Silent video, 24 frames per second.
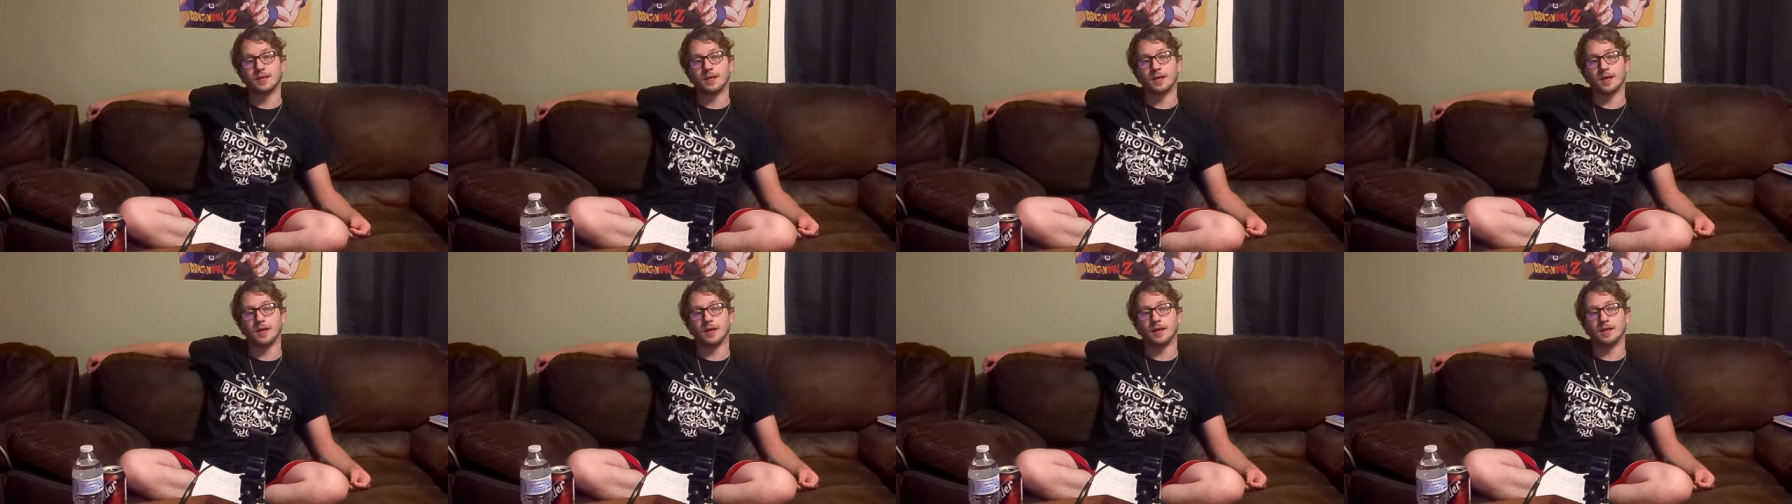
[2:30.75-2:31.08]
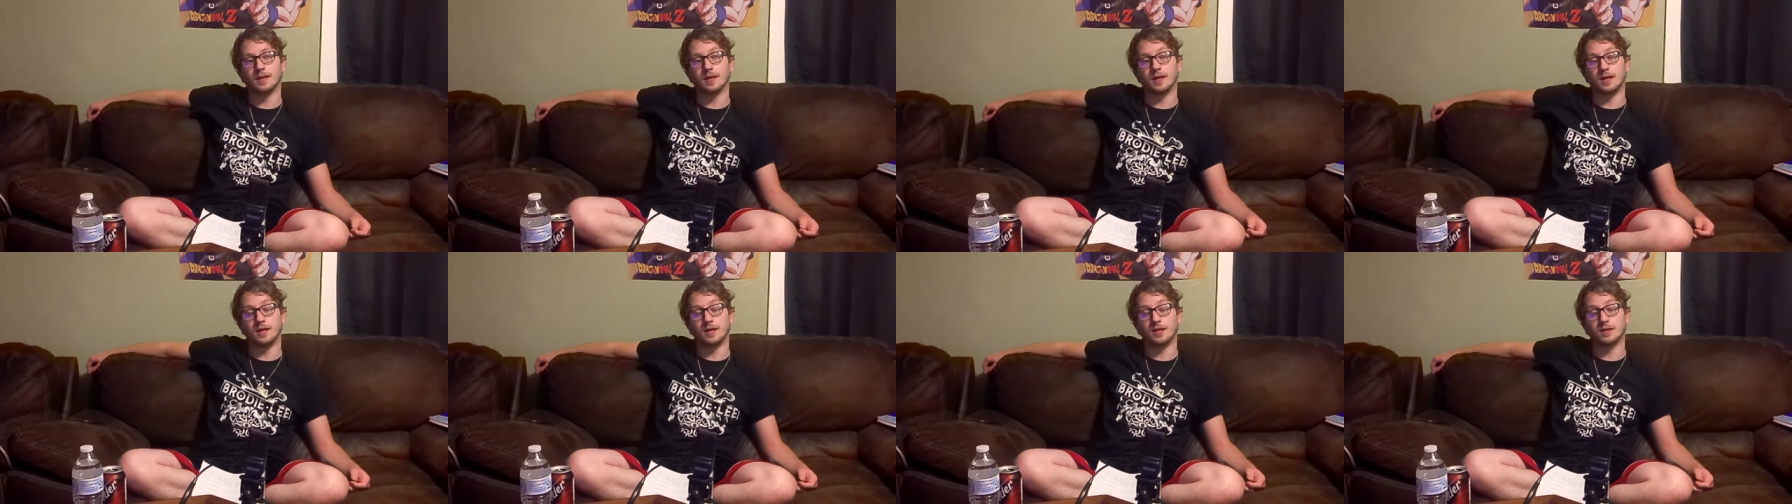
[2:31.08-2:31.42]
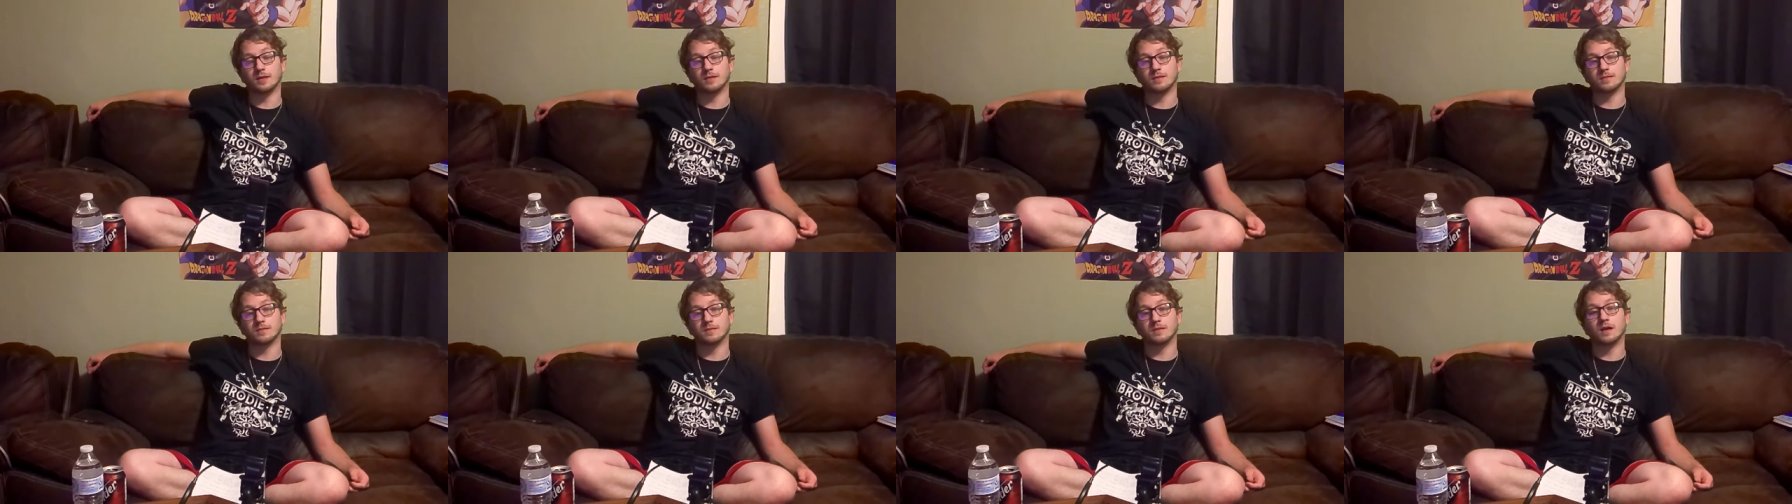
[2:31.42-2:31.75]
and
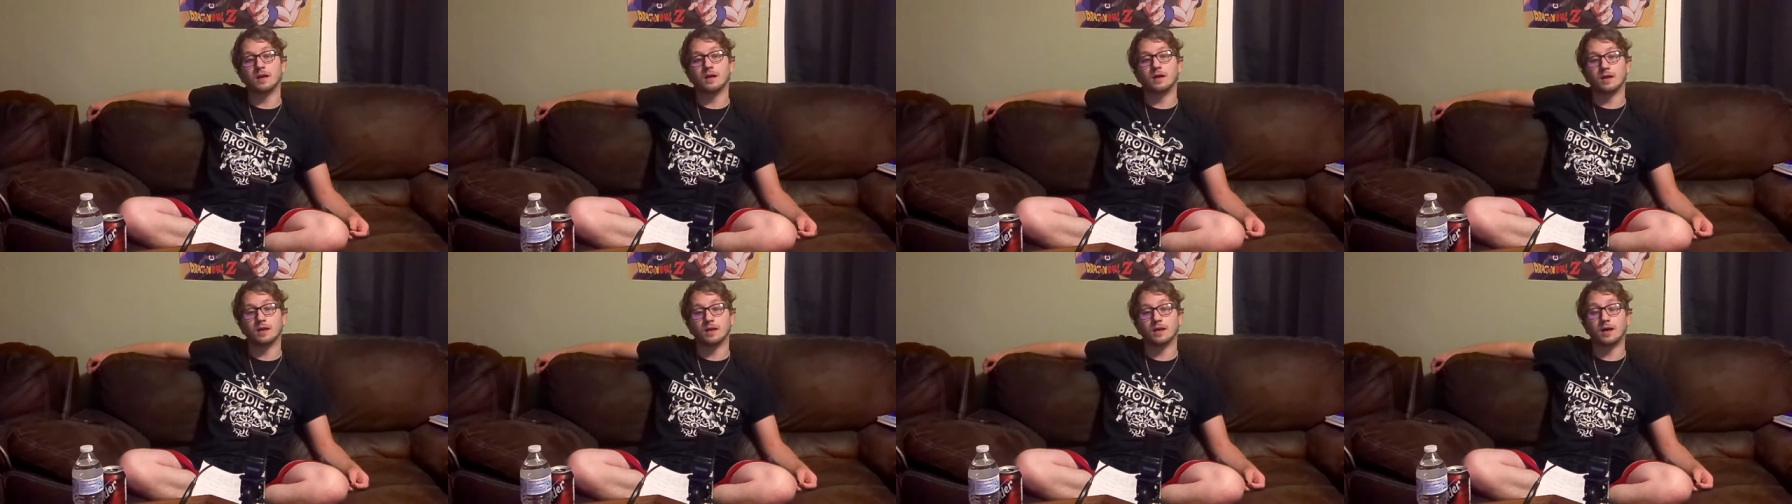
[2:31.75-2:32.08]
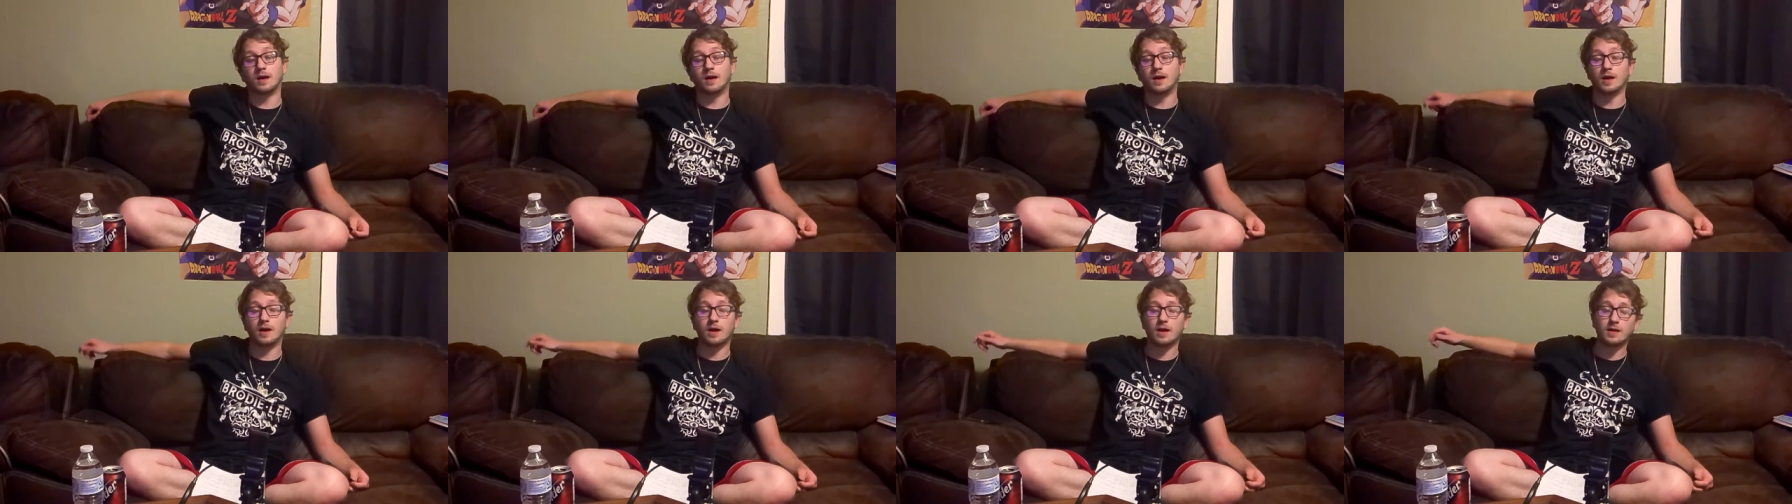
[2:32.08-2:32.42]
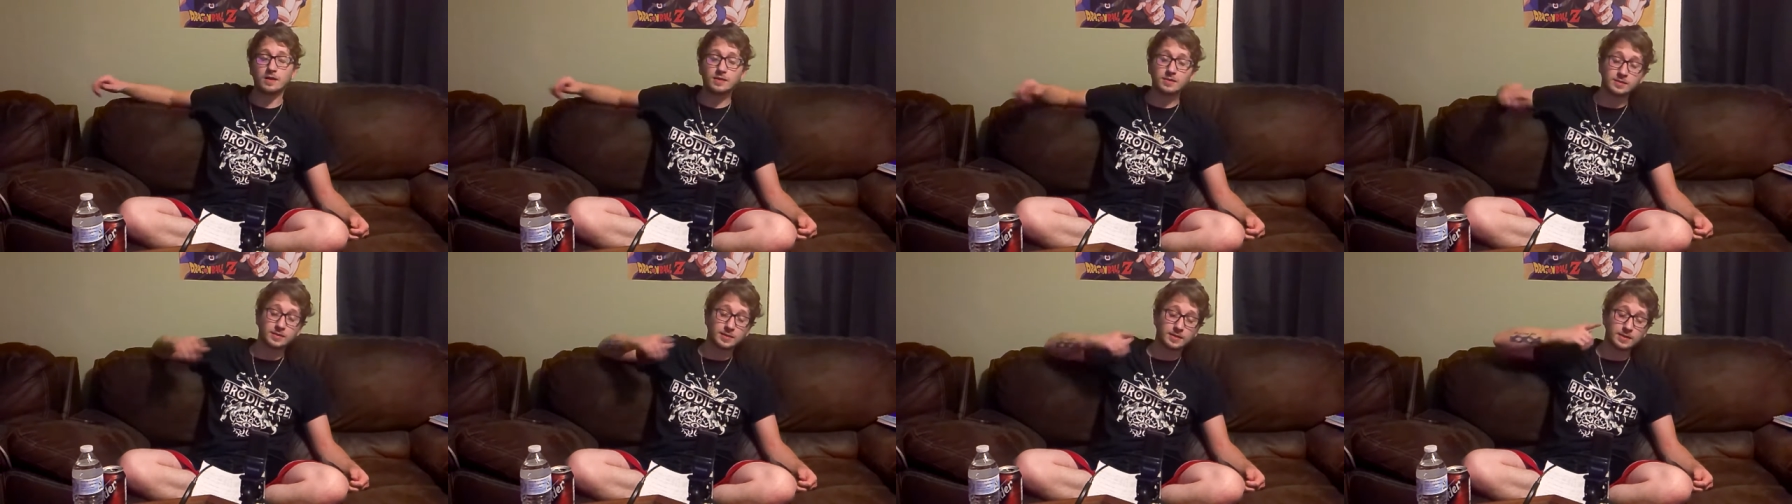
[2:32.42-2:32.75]

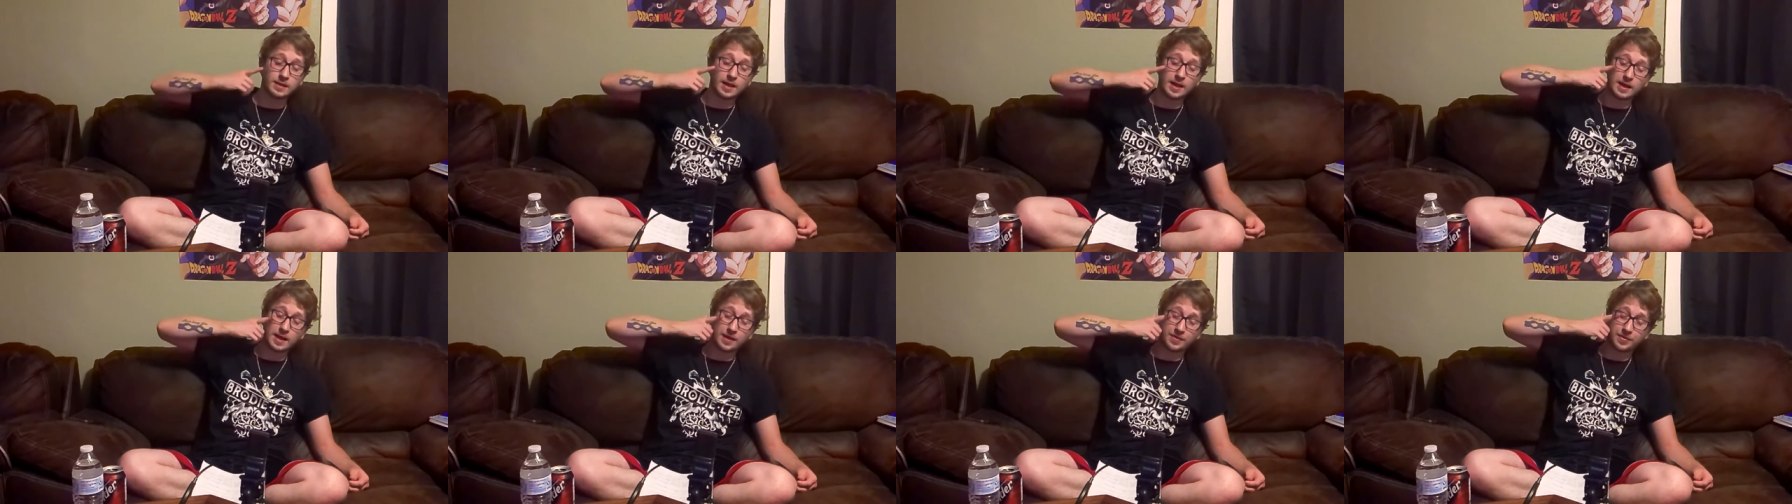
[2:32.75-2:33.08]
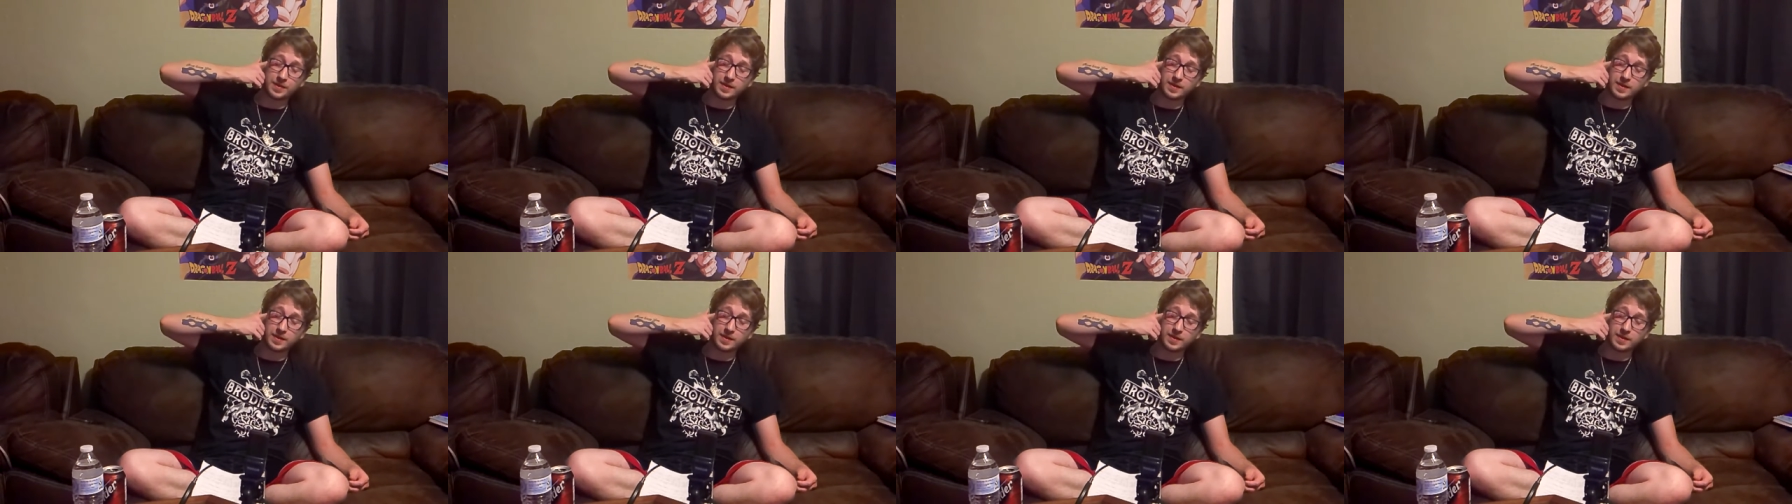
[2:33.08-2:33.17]
I